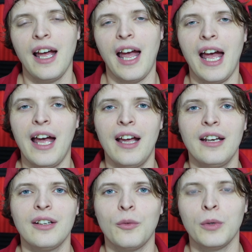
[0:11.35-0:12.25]

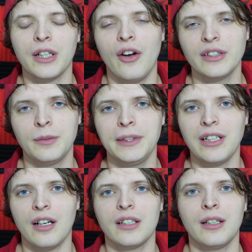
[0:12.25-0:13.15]
and we're going to be
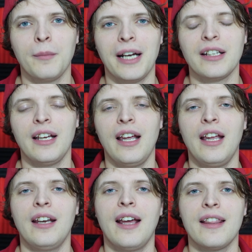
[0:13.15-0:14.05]
talking about it
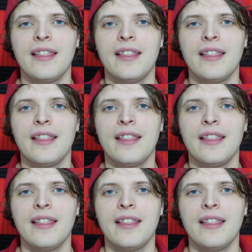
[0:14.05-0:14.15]
in